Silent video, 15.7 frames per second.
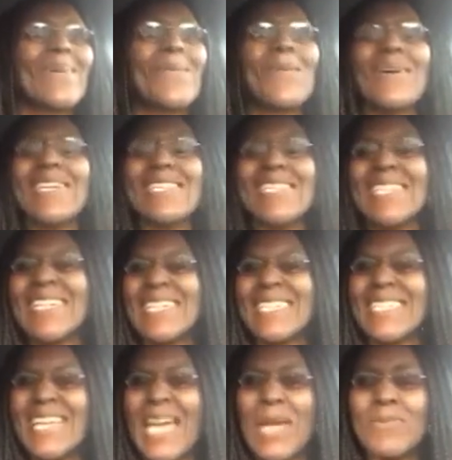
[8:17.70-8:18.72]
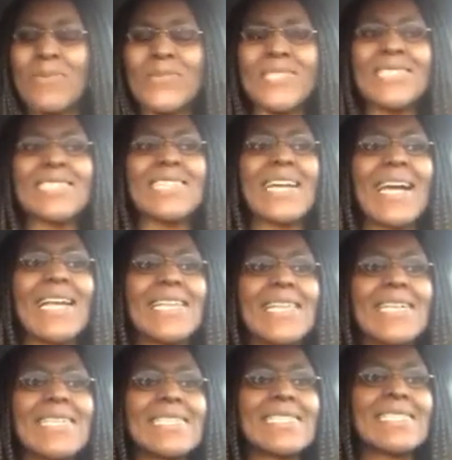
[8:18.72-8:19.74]
What is April's
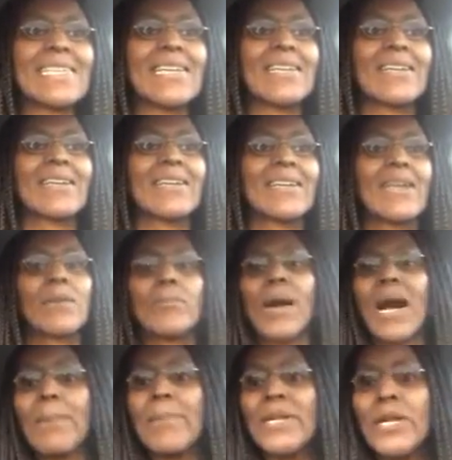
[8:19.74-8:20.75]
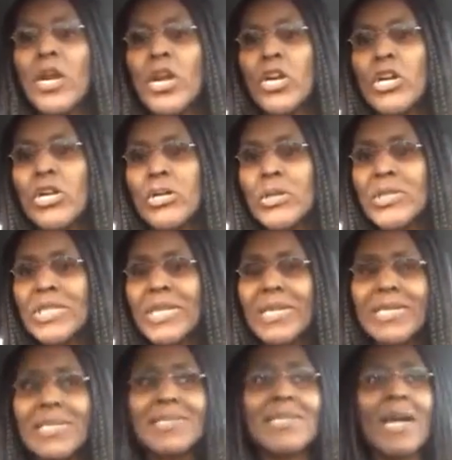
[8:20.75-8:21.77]
talent? Popping her
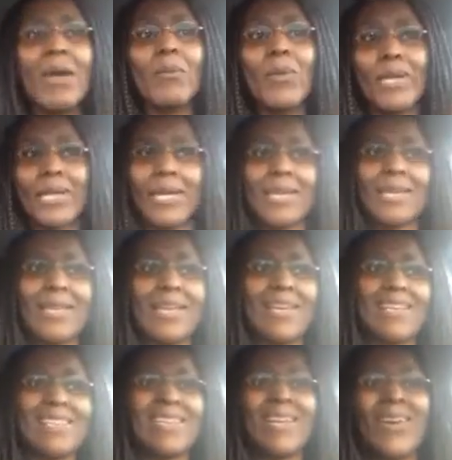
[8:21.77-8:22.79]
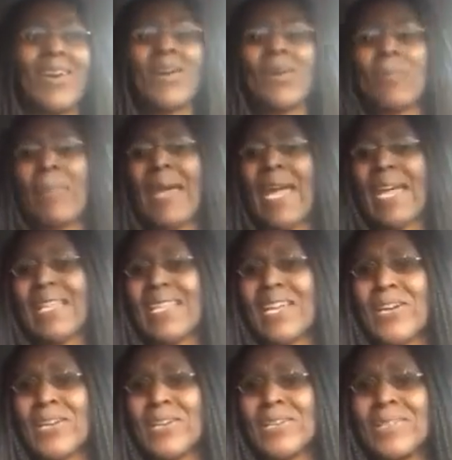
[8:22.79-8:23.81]
coochie, is that what it is? Or patting
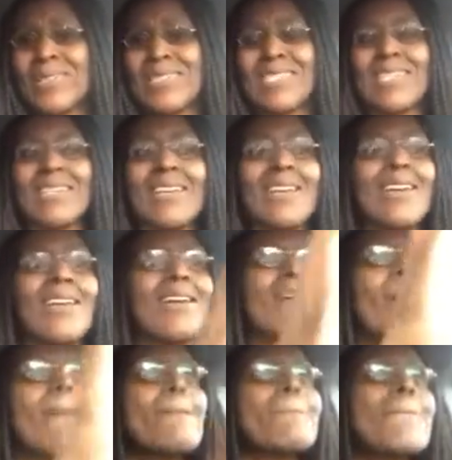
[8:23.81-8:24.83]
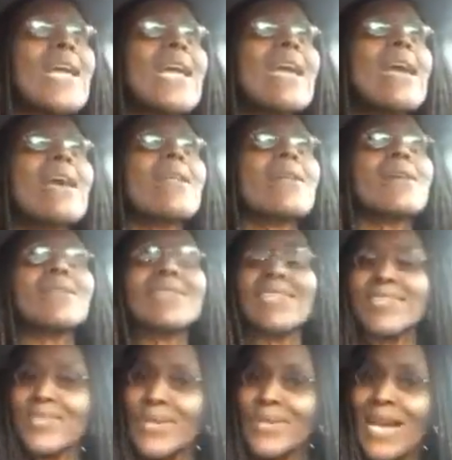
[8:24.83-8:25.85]
her coochie? Man,
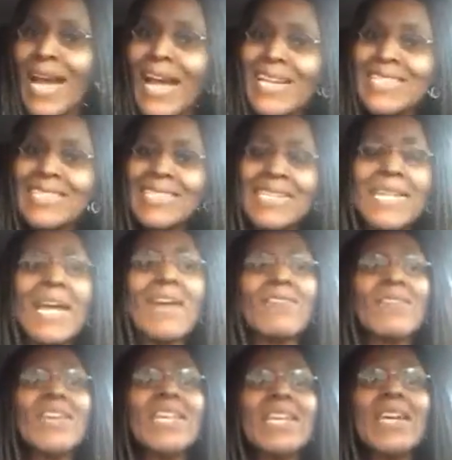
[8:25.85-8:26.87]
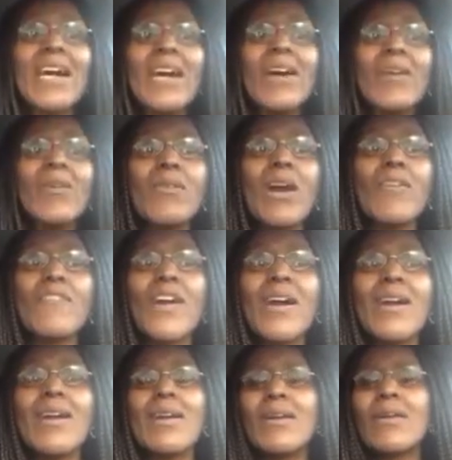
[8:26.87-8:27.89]
did you guys see that video of
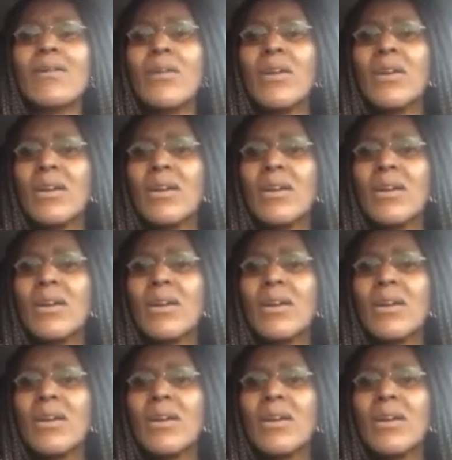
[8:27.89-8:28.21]
her